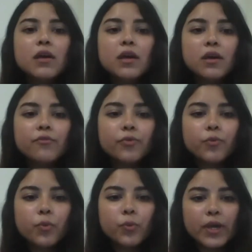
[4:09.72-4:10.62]
If
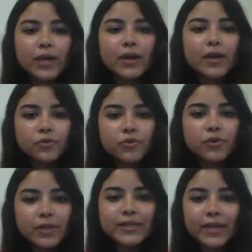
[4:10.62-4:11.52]
we are to
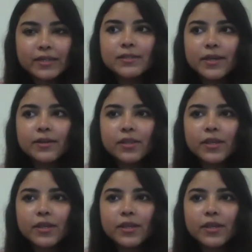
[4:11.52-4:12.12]
really dissect